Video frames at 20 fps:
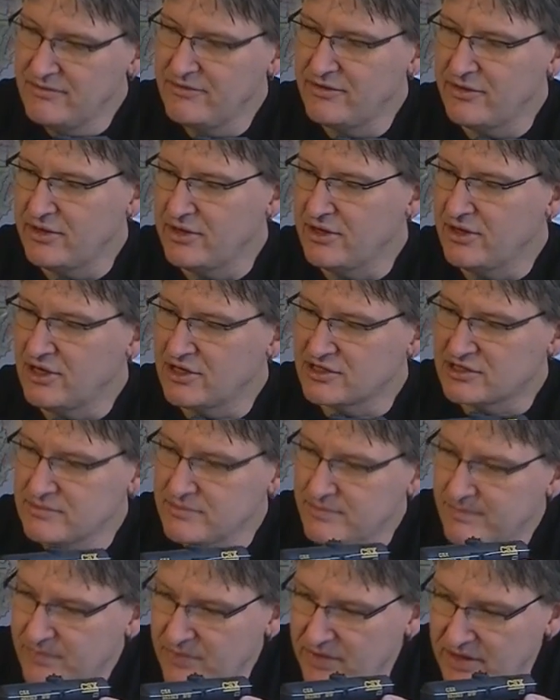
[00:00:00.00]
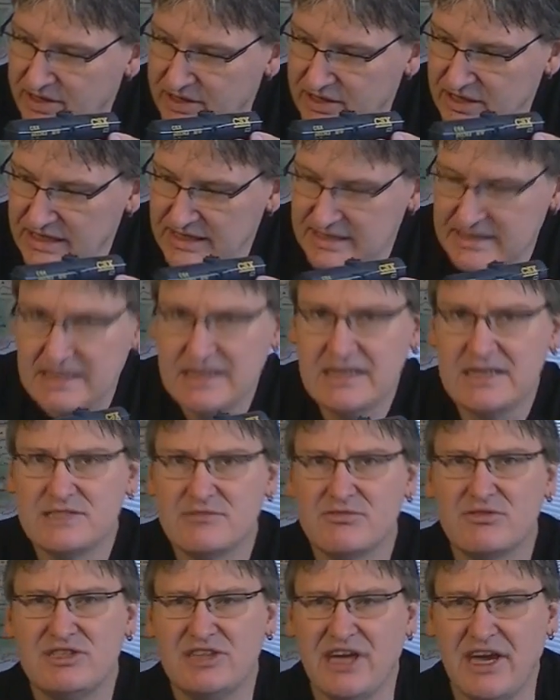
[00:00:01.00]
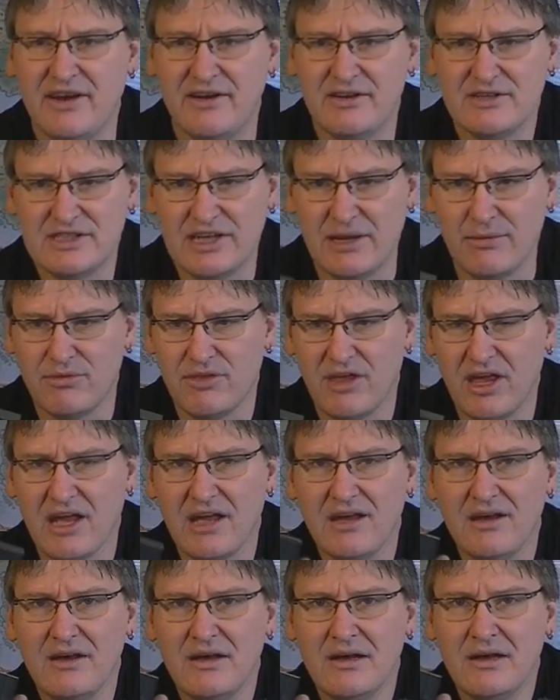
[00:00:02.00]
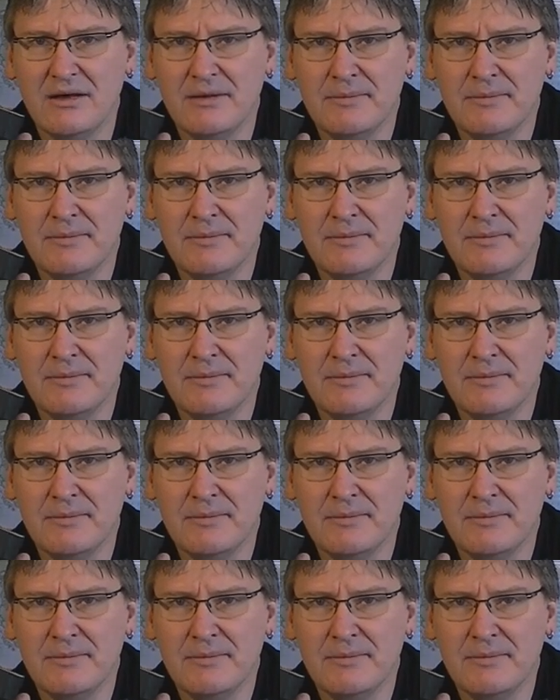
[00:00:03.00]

Very awesome. I got some containers, same thing.